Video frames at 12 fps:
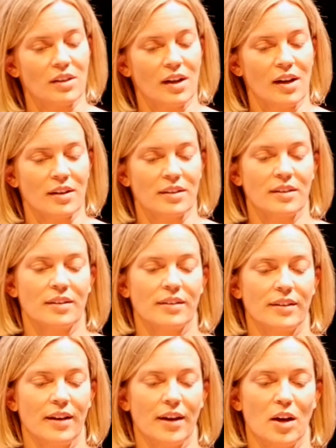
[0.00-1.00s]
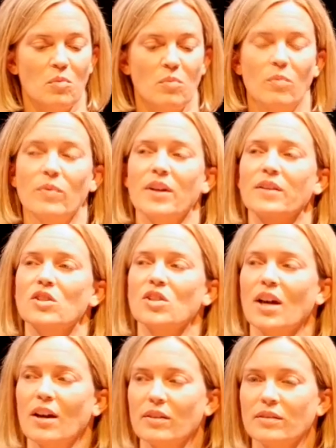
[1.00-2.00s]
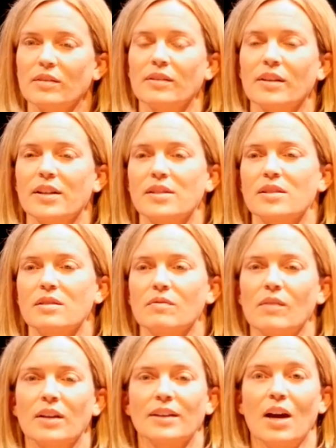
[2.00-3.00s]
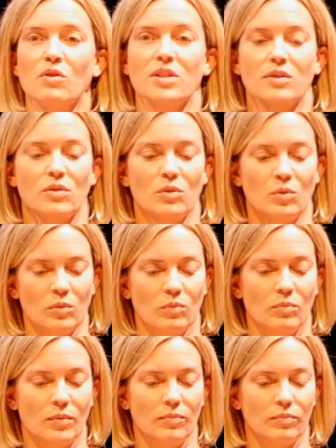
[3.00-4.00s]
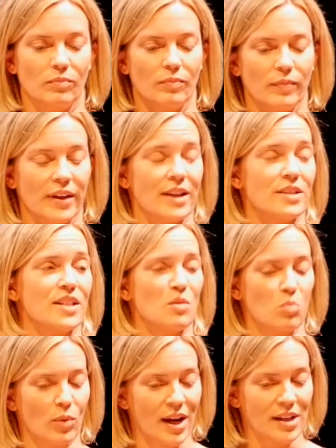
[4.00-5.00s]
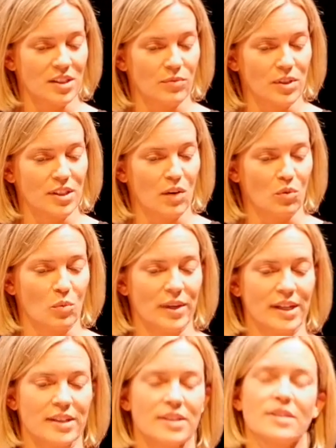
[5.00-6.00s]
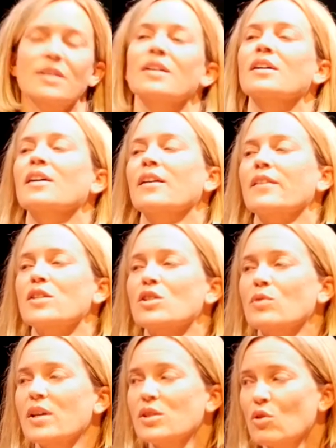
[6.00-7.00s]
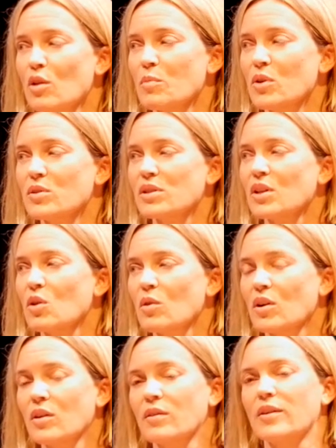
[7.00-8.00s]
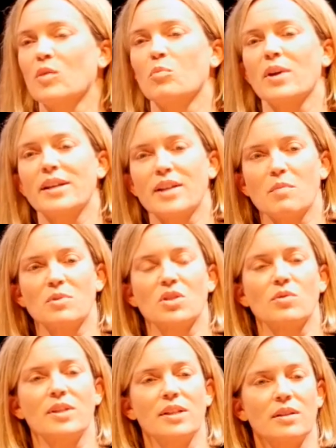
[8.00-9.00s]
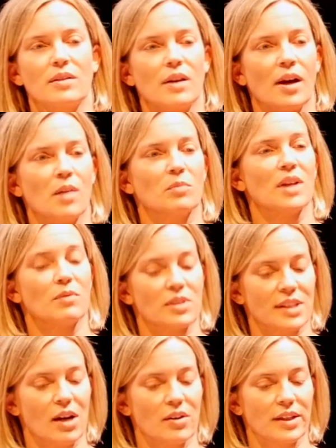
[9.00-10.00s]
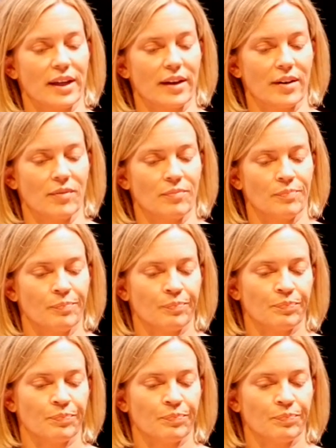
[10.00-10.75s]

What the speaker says: clock. Then the child is allowed to get deep rest for several weeks. the stress hormones lower, their brain chemistry levels out again.